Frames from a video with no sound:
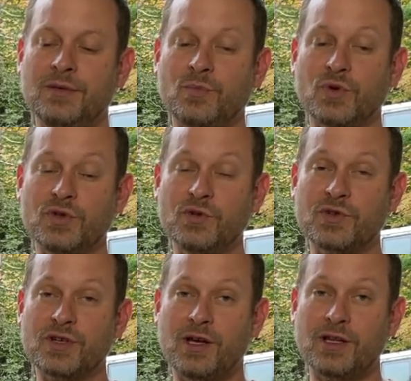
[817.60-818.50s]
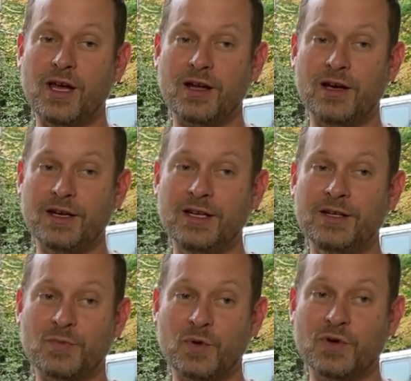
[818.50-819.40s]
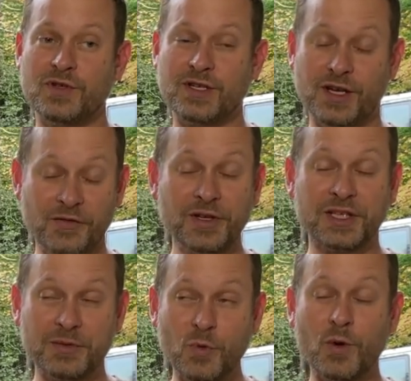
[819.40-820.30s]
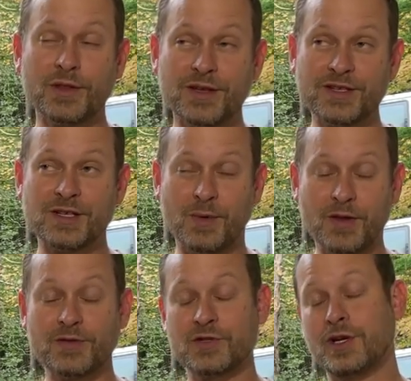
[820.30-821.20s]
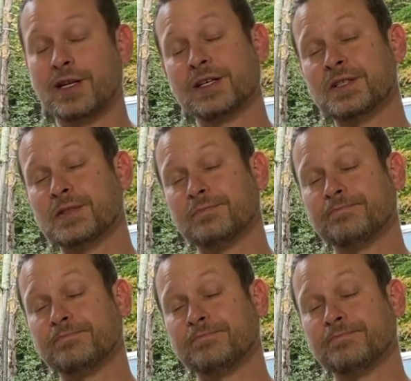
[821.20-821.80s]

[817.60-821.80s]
produce a lot of honey and produce significantly more than some other genetics,